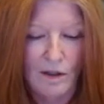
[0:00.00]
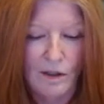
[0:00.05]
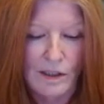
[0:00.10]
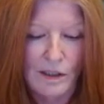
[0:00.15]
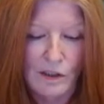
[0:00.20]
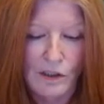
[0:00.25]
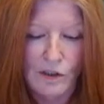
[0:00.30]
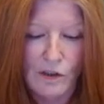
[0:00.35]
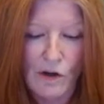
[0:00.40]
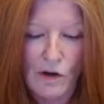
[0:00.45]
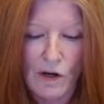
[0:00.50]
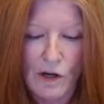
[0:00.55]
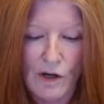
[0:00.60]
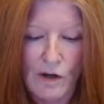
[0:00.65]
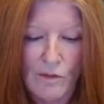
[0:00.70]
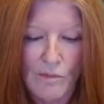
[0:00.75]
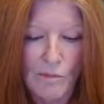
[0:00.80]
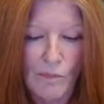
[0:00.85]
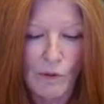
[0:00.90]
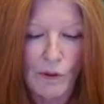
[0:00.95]
The
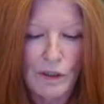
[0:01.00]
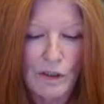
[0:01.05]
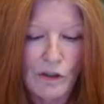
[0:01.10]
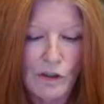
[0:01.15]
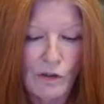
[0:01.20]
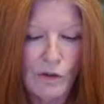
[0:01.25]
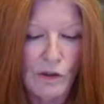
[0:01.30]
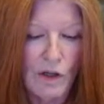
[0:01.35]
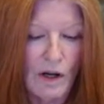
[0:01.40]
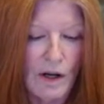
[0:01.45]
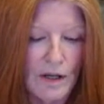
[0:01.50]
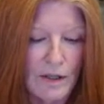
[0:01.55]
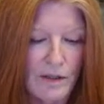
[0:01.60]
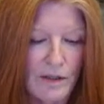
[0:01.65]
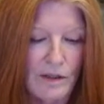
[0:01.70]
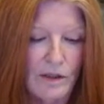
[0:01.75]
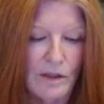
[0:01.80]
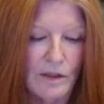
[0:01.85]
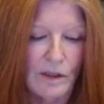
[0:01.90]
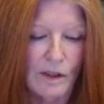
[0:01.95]
star brings you
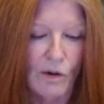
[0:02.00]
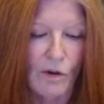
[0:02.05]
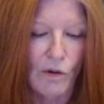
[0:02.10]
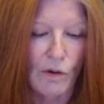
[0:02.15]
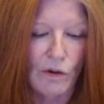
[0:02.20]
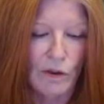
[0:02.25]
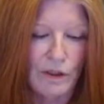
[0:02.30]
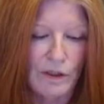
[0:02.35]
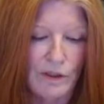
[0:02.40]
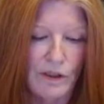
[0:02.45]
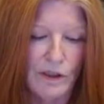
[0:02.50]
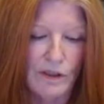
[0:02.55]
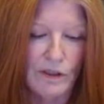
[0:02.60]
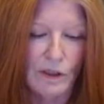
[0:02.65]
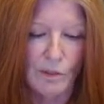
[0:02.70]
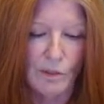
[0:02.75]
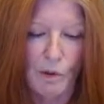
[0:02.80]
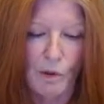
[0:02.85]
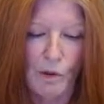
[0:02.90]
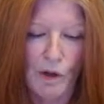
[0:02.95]
guidance, wholeness,
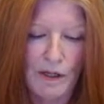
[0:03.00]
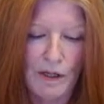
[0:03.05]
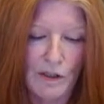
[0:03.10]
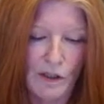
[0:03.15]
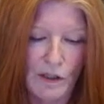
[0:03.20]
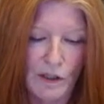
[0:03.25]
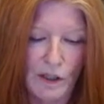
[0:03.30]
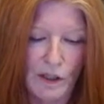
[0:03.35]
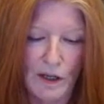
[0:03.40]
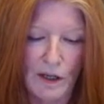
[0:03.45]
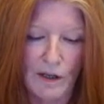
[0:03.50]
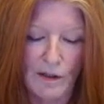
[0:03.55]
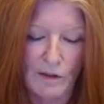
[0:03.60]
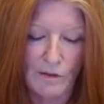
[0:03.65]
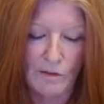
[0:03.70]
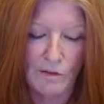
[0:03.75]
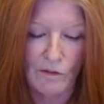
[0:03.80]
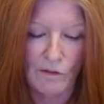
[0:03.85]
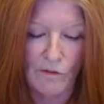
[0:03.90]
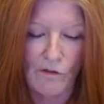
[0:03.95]
inspiration,
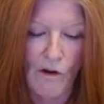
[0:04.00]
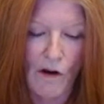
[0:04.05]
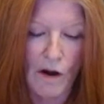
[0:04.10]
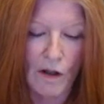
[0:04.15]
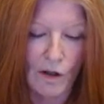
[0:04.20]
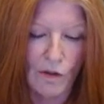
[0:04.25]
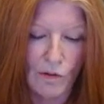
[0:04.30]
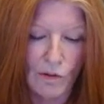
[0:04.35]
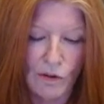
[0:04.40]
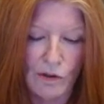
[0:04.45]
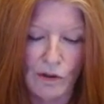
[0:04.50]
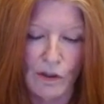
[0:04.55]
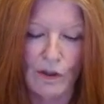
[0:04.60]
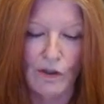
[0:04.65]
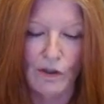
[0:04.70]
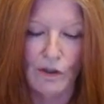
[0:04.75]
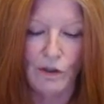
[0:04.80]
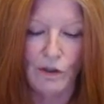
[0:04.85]
and follows